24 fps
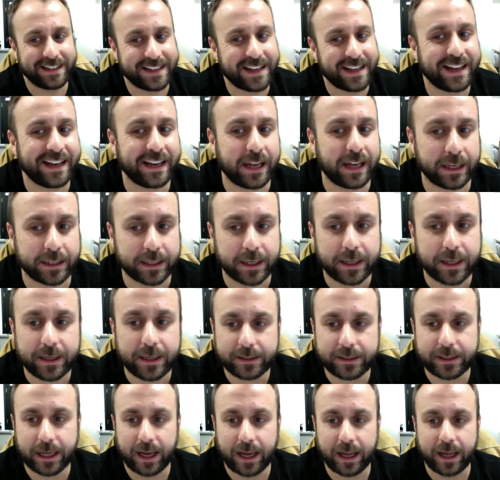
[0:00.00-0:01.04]
Like
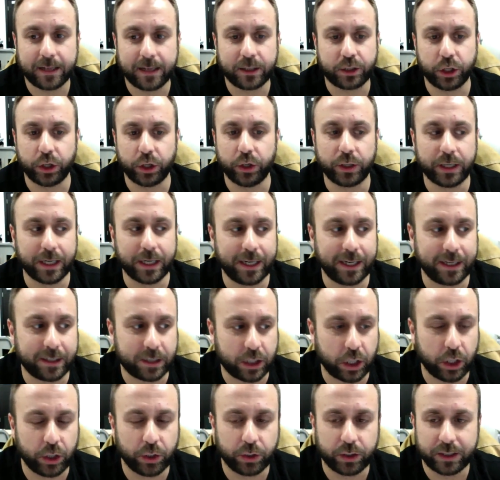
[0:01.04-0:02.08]
Google
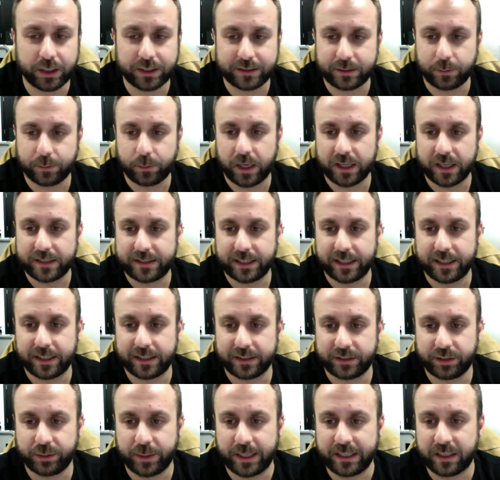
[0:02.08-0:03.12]
is the worst thing, because
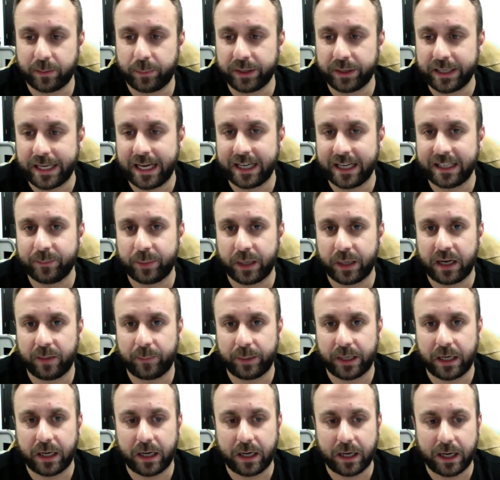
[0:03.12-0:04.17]
you end up on
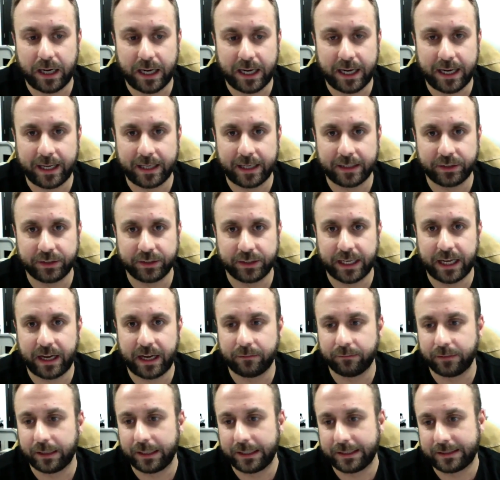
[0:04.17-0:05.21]
Alibaba and you get a
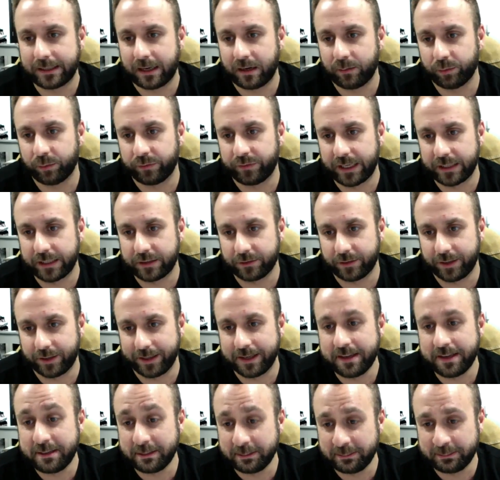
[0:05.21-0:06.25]
really terrible factory.
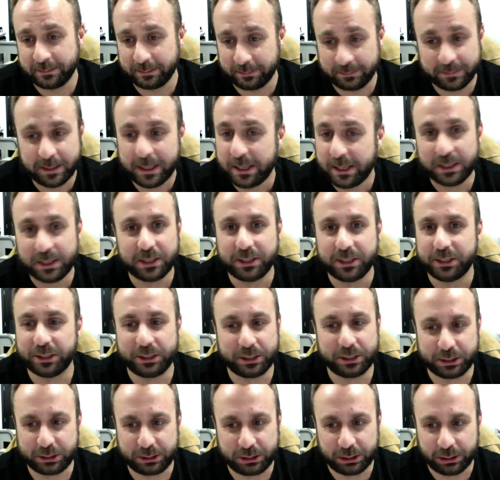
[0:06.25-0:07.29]
You
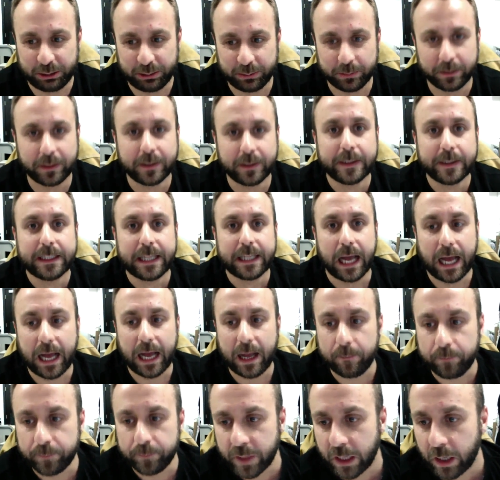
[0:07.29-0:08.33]
just do.
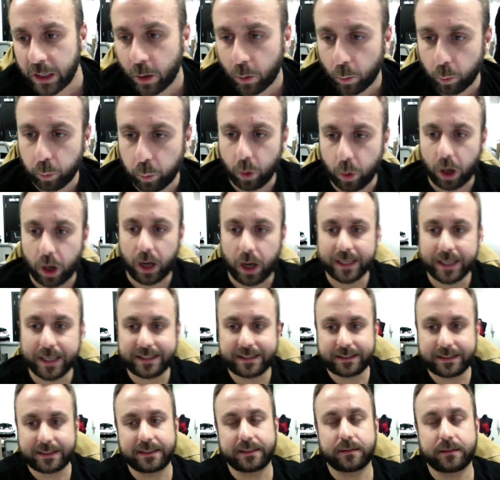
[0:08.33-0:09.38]
What I
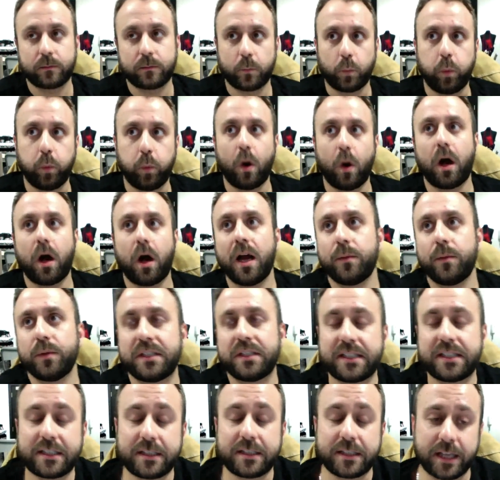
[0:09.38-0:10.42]
would
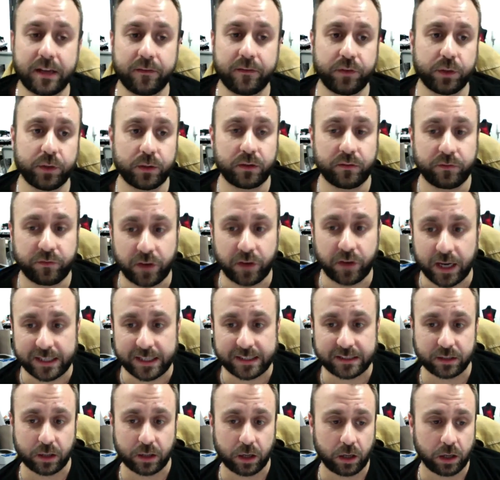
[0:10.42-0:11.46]
give you advice
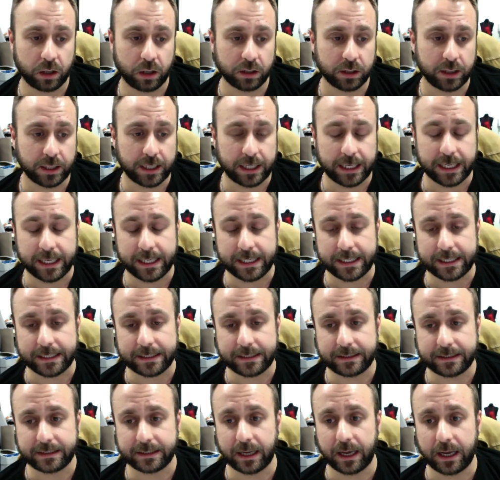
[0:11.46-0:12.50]
on
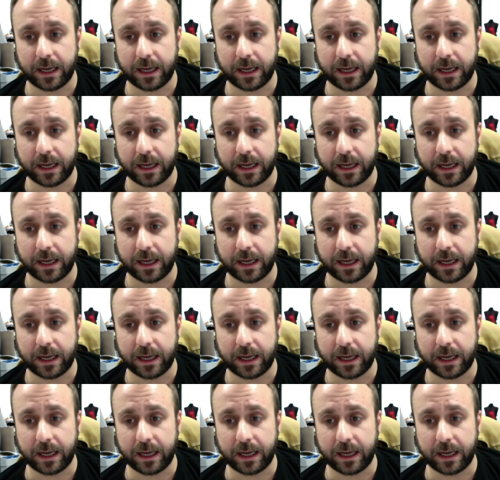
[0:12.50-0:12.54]
is